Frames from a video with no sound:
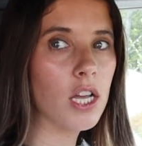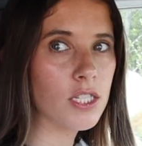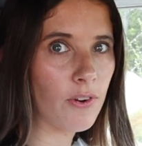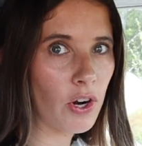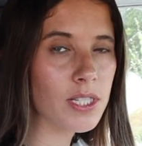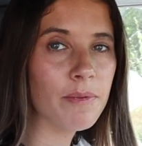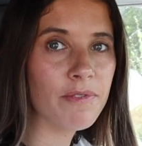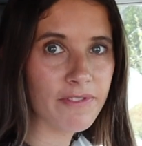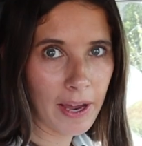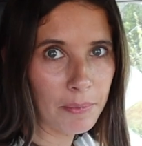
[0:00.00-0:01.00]
As far as some
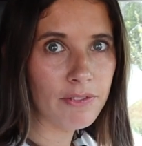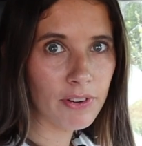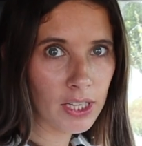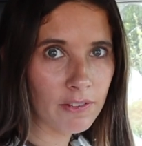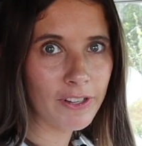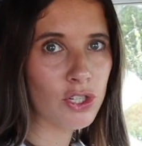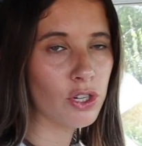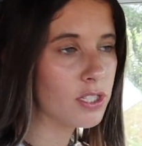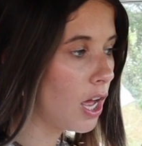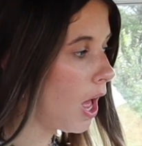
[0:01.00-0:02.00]
family-friendly
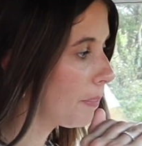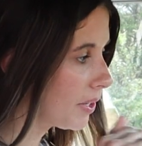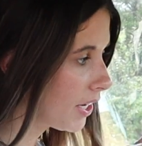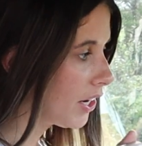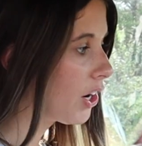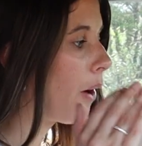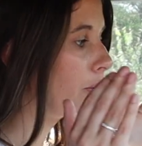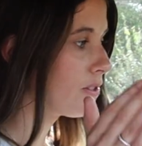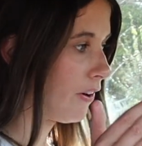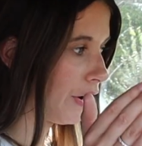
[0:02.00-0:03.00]
features up here, I
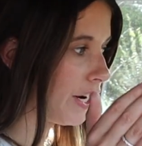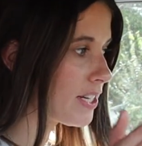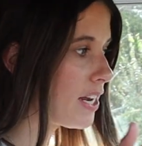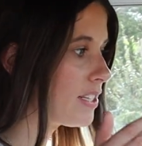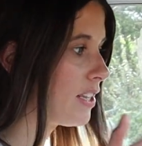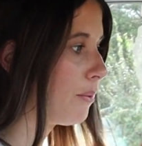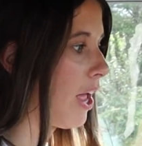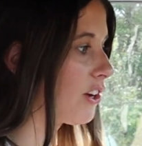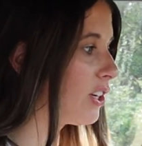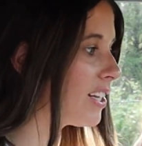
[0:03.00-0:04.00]
was very excited to see that we
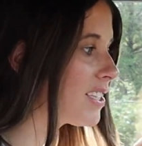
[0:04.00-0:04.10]
actually had